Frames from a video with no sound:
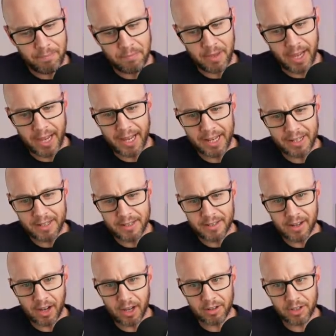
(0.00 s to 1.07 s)
And
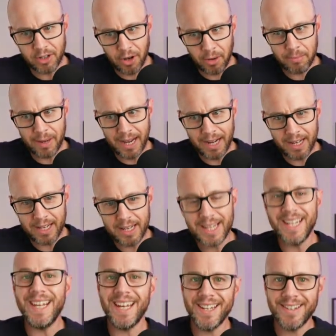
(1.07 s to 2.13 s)
I got back
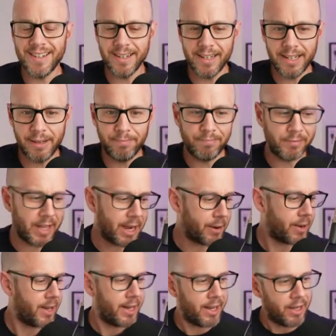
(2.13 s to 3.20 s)
yesterday. Now,
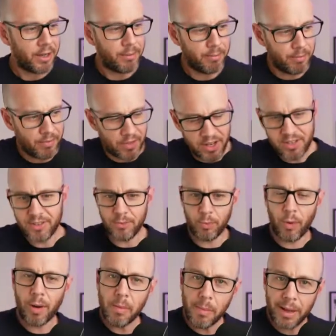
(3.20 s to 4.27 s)
the
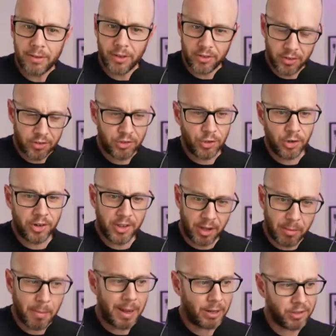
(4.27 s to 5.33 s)
story that I'm
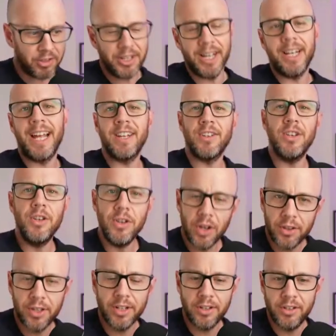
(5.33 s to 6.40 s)
about to tell has
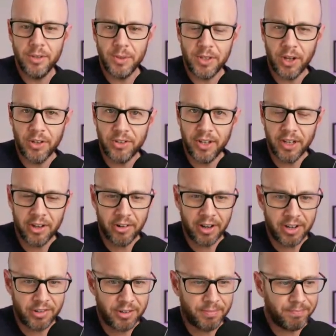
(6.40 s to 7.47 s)
nothing to do with content
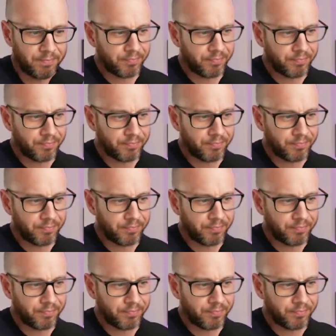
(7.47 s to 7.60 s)
creation,